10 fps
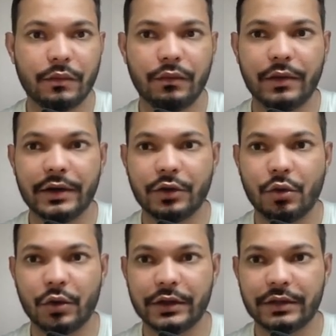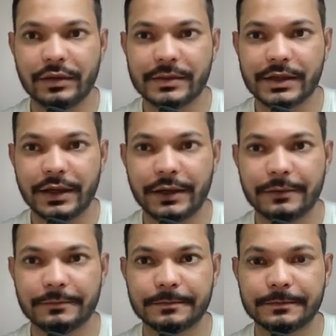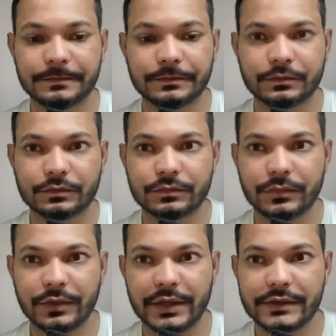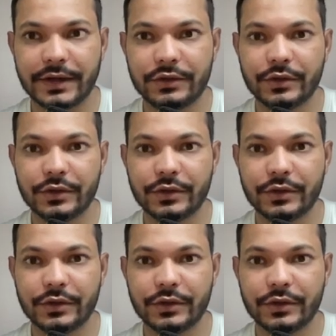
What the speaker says: one code on the website. That's right.